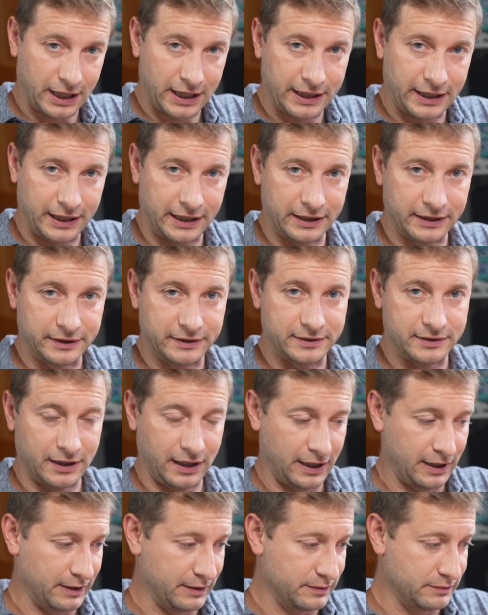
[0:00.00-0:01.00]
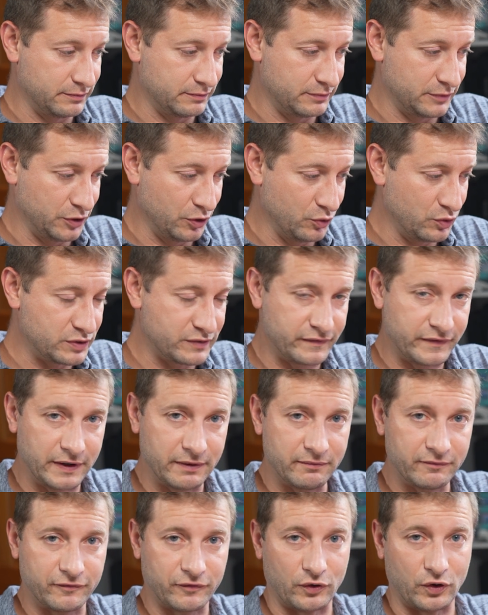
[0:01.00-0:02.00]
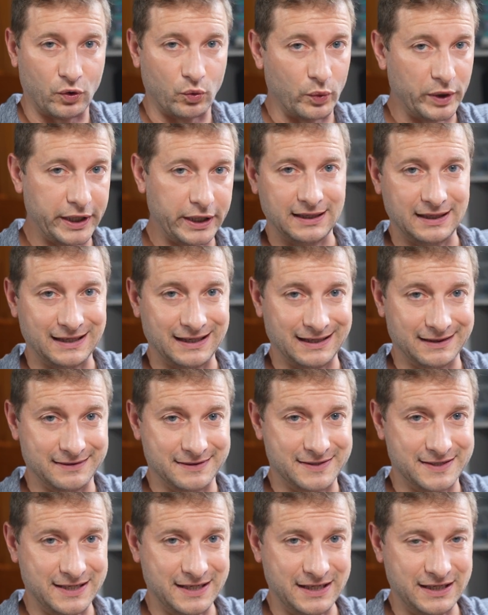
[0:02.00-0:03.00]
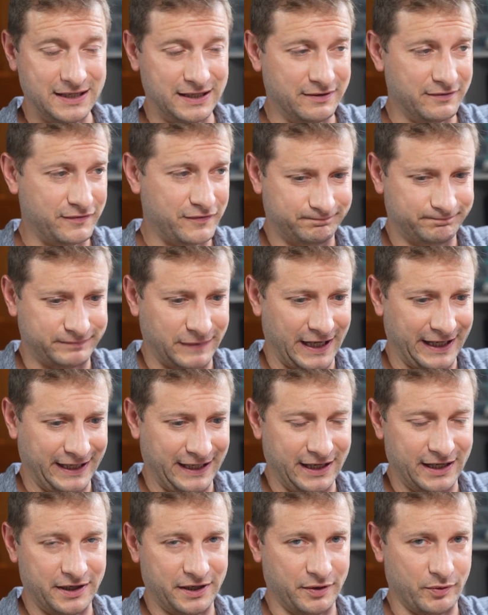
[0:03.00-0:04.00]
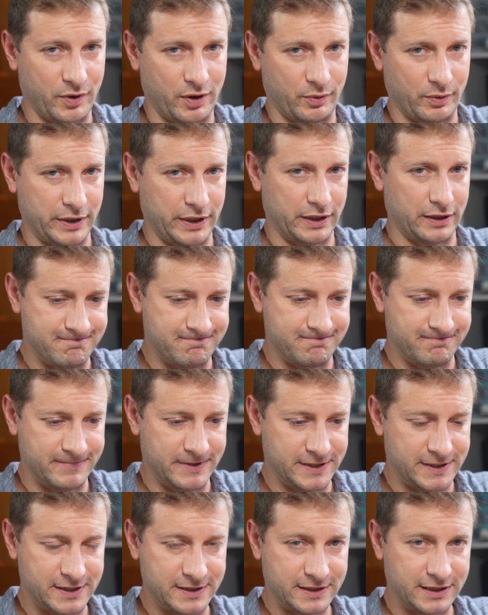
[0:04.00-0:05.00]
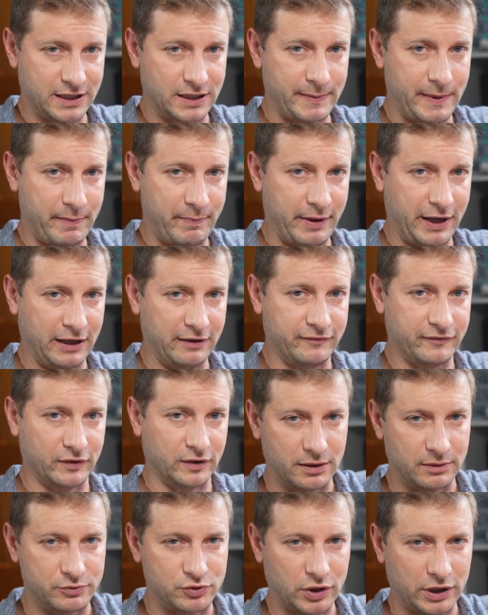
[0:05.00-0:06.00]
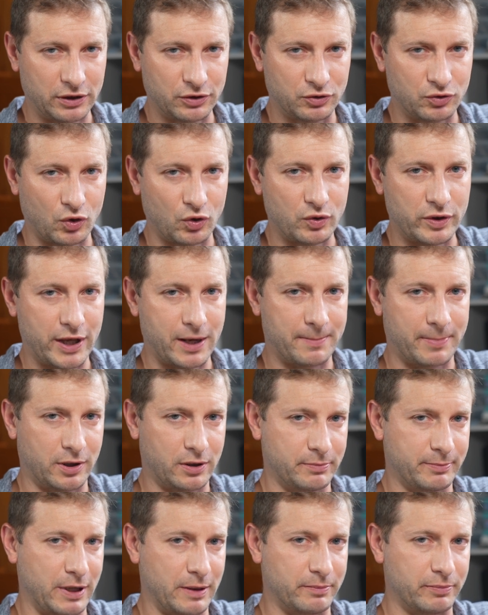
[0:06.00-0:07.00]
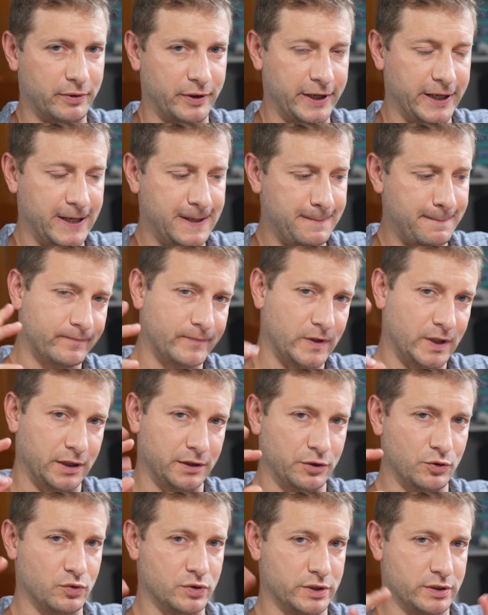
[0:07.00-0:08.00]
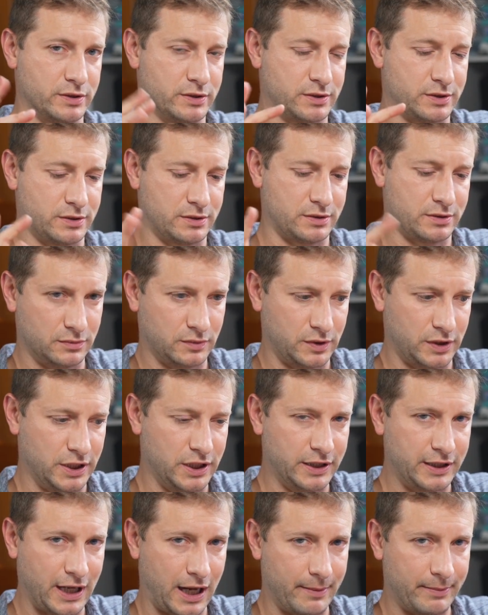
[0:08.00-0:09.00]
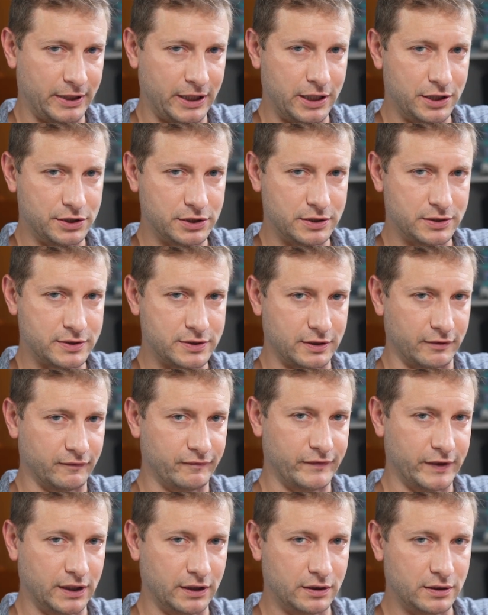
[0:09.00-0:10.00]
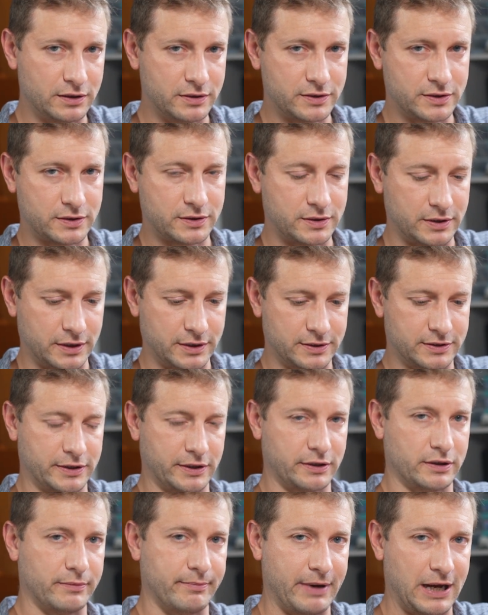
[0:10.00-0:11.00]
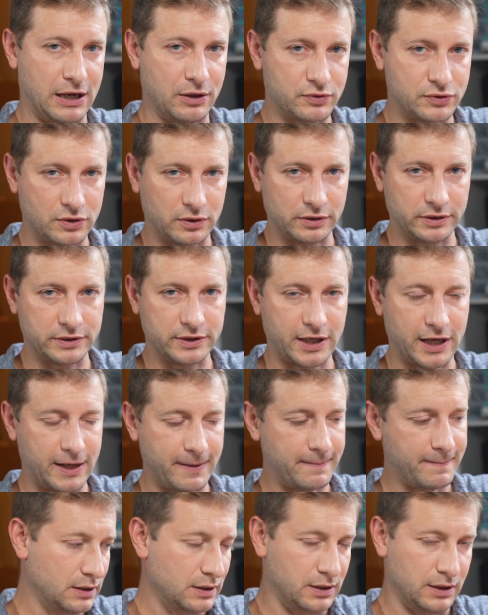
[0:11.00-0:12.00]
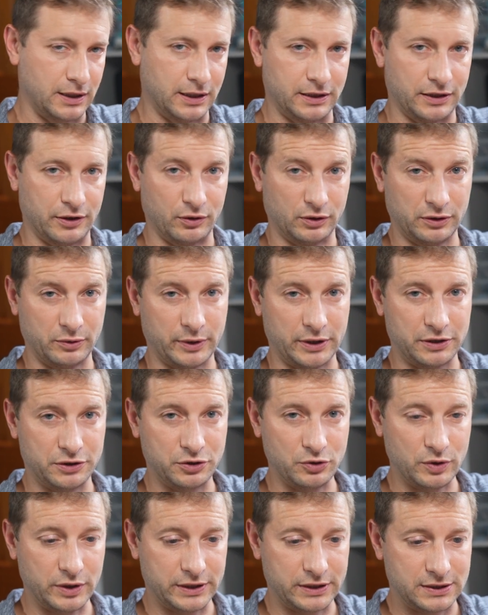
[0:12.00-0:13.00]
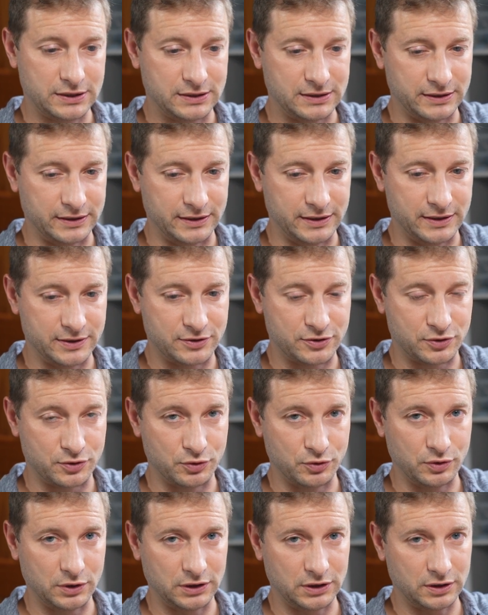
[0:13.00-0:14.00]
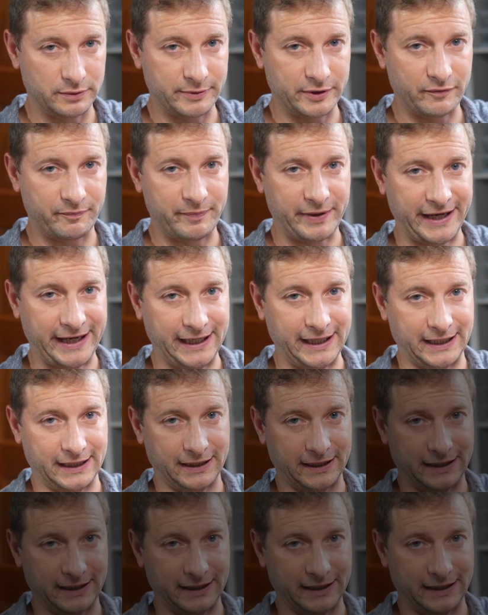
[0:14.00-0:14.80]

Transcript: and uh, use Vim for a week and see if I get anywhere with it. This is gonna be painful. I'm trying to grow that part of my brain that uses key combinations and fingers instead of the mouse all the time. And the only way to do it is through a little bit of pain.